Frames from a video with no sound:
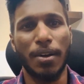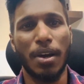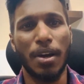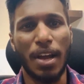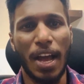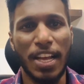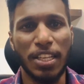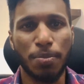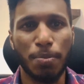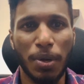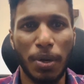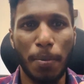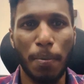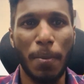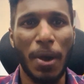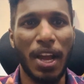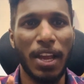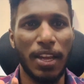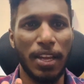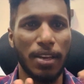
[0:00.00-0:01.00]
as per
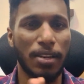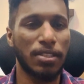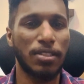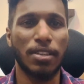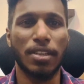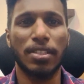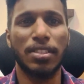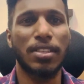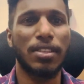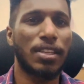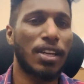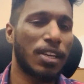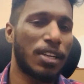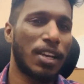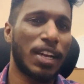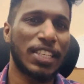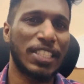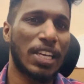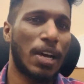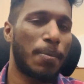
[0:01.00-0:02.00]
my research in the
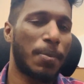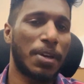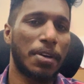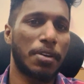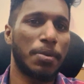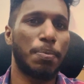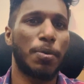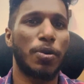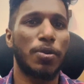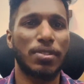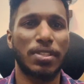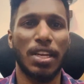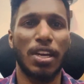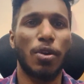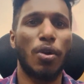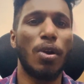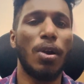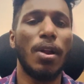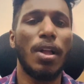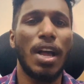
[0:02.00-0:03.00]
examiner reports and
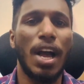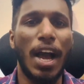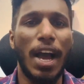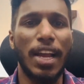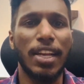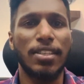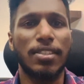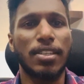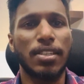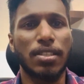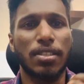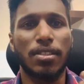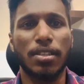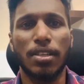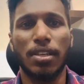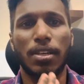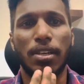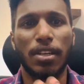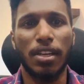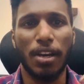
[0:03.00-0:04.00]
all, I just
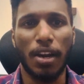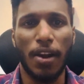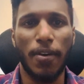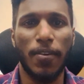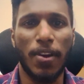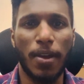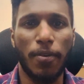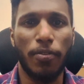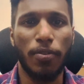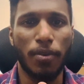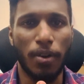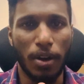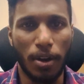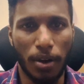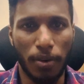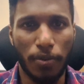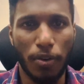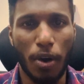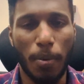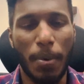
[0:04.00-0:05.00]
derived a
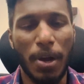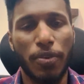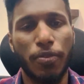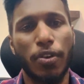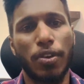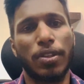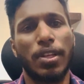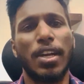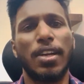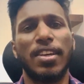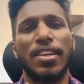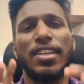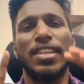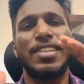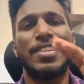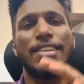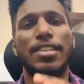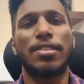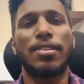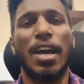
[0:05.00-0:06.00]
format for that.
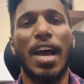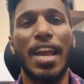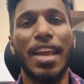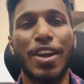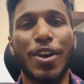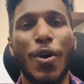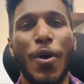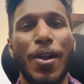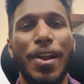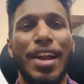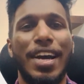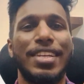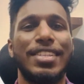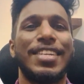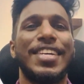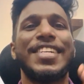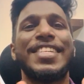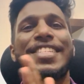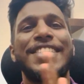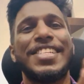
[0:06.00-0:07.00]
It is I call as
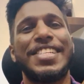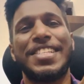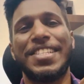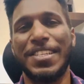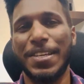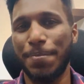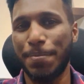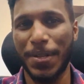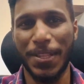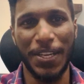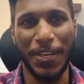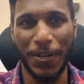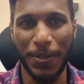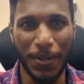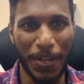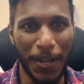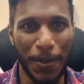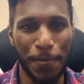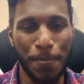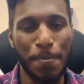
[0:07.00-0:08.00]
6C method.
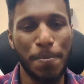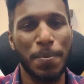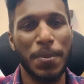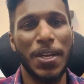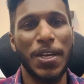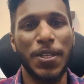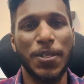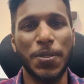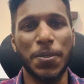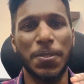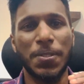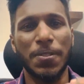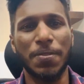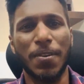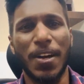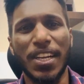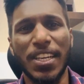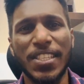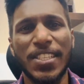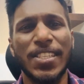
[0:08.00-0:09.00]
Okay, so
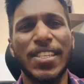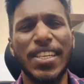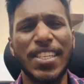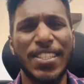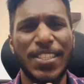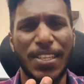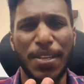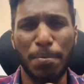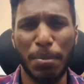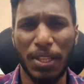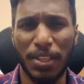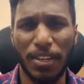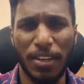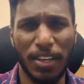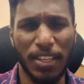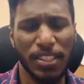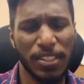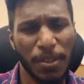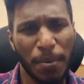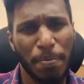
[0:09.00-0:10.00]
what is 6C method
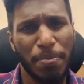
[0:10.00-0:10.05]
is,